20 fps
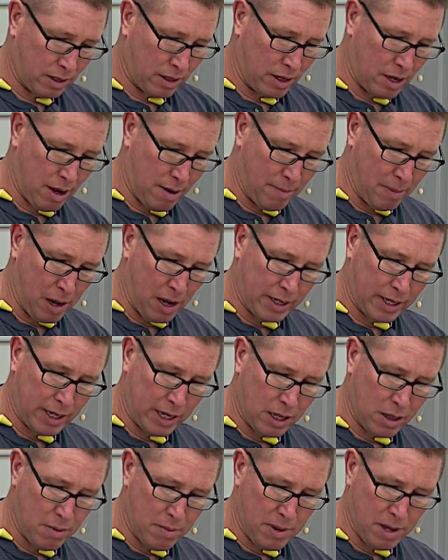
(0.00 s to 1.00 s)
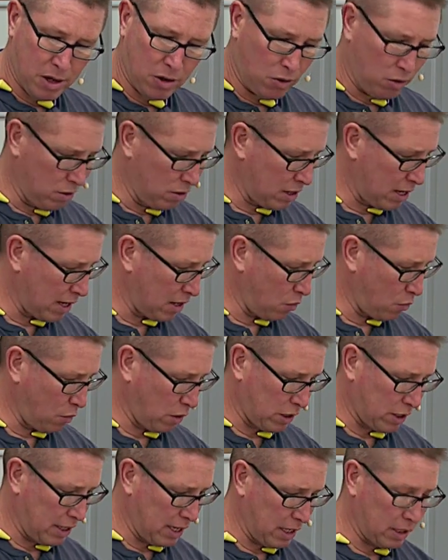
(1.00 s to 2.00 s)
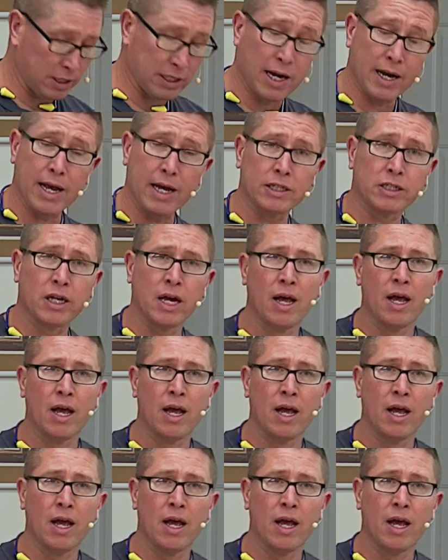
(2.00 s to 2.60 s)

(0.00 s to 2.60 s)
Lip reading: bonded in the middle. I can work to the outside edge.